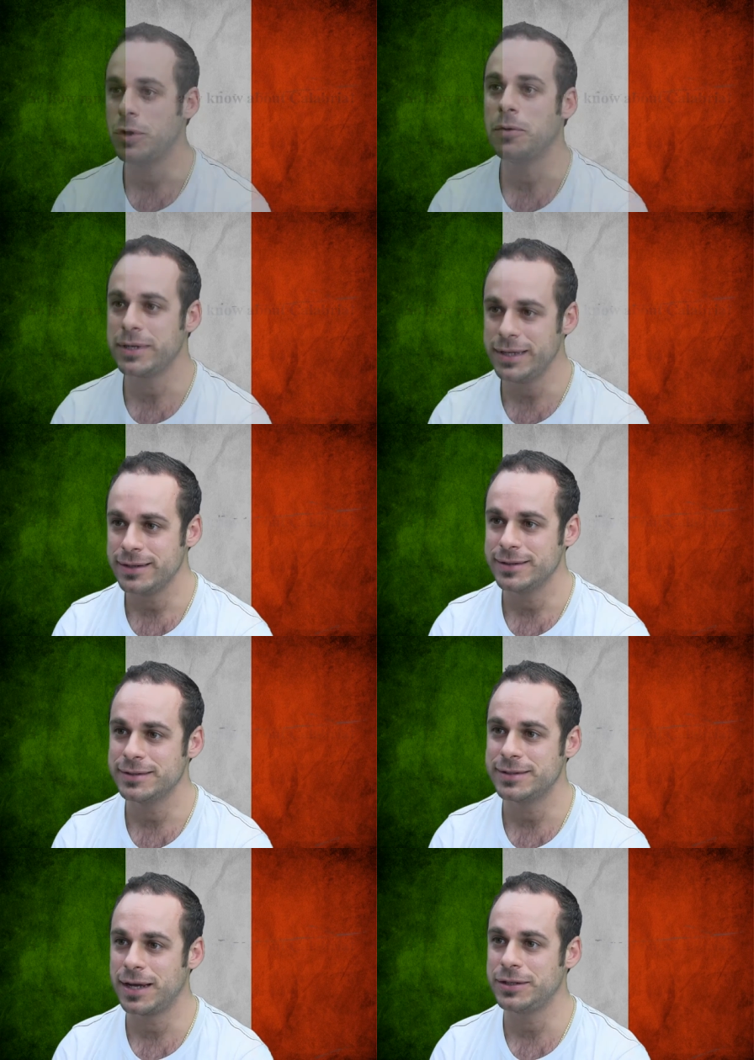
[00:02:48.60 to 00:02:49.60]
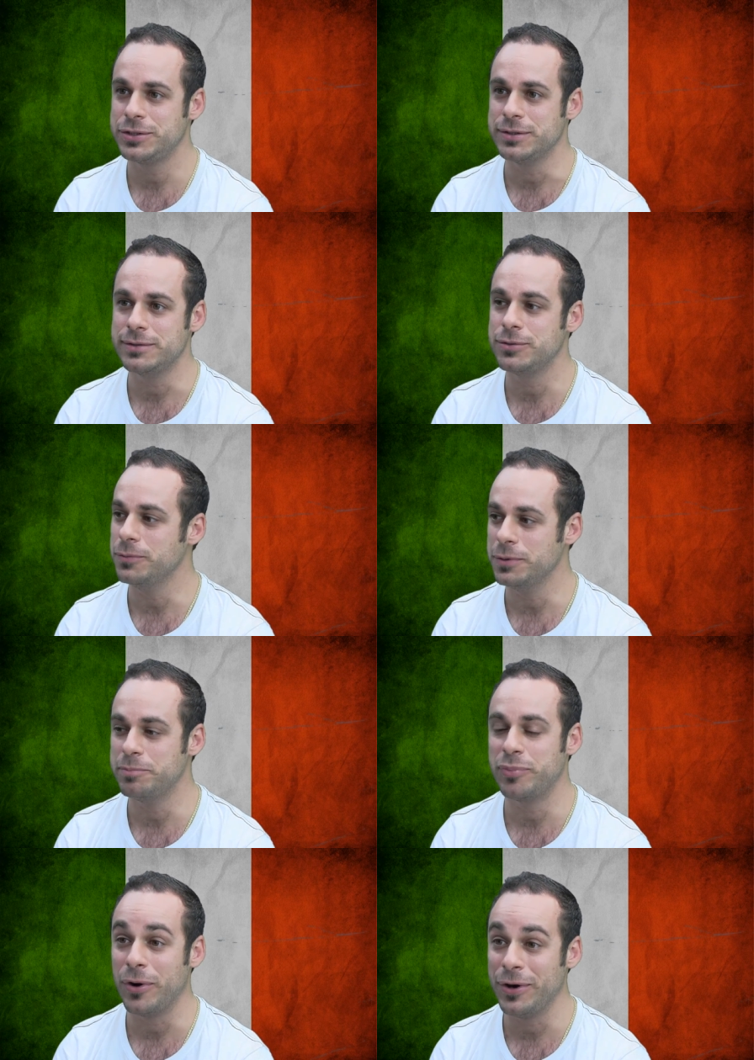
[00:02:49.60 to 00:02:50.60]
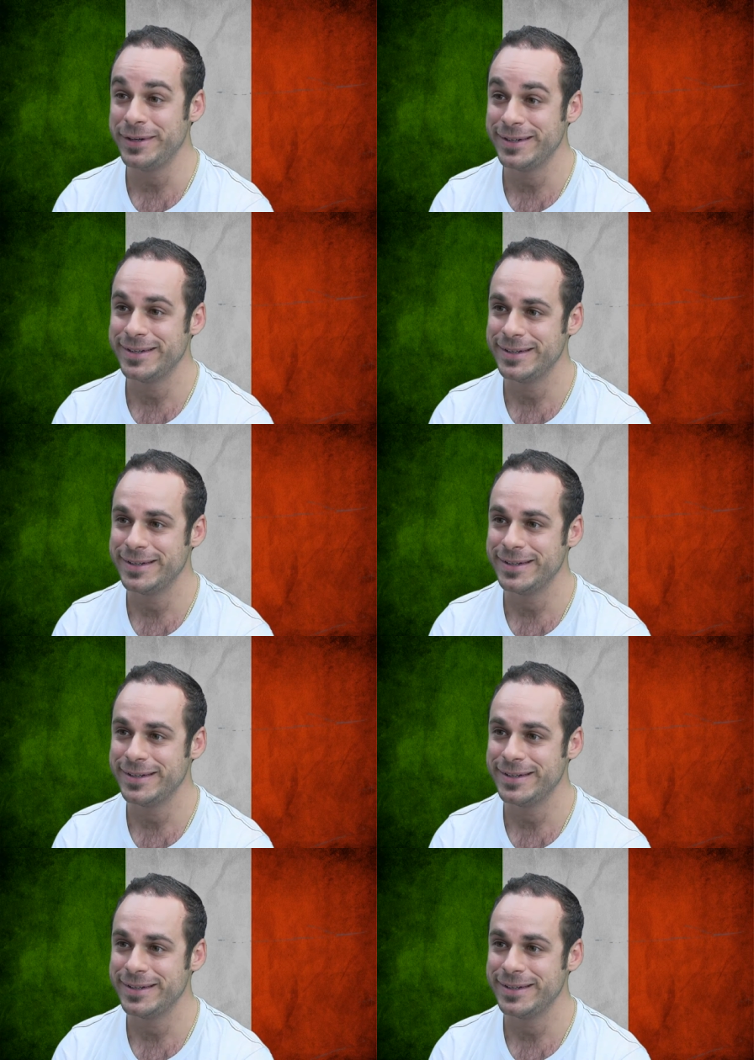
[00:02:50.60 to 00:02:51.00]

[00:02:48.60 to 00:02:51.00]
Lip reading: donkey as such and took it with pride,